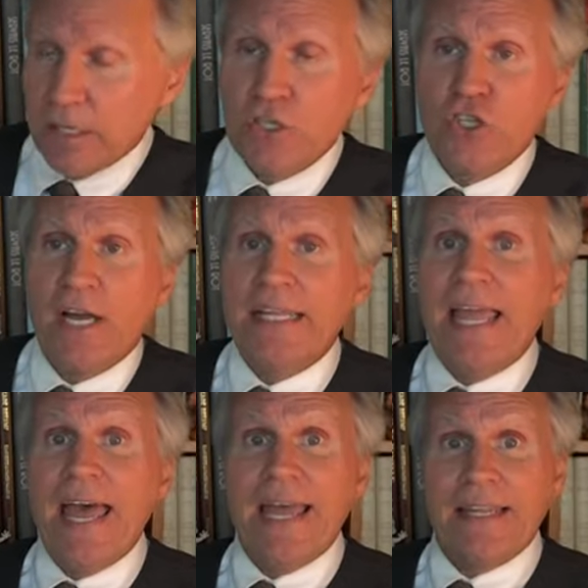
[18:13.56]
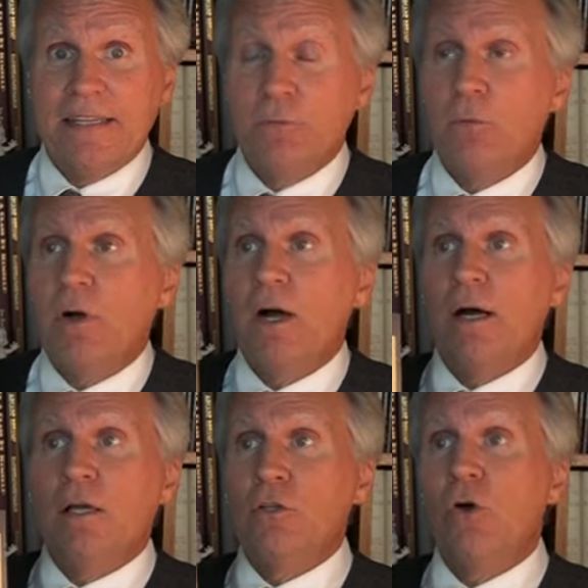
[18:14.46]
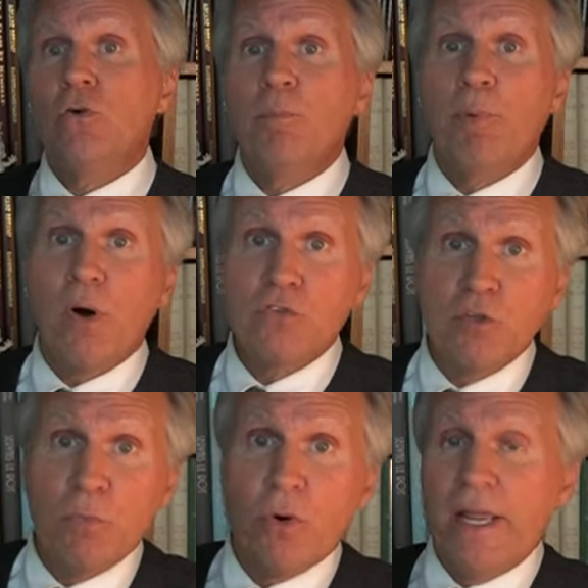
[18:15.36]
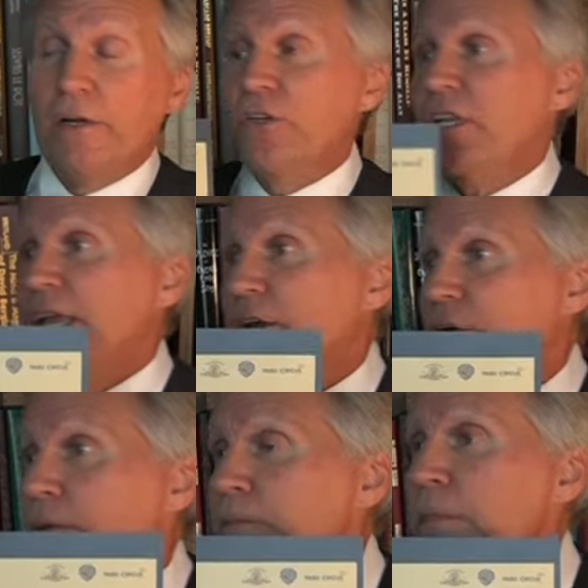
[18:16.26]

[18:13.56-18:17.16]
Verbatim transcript: Johnny Eck, uh, a local Baltimore entertainer,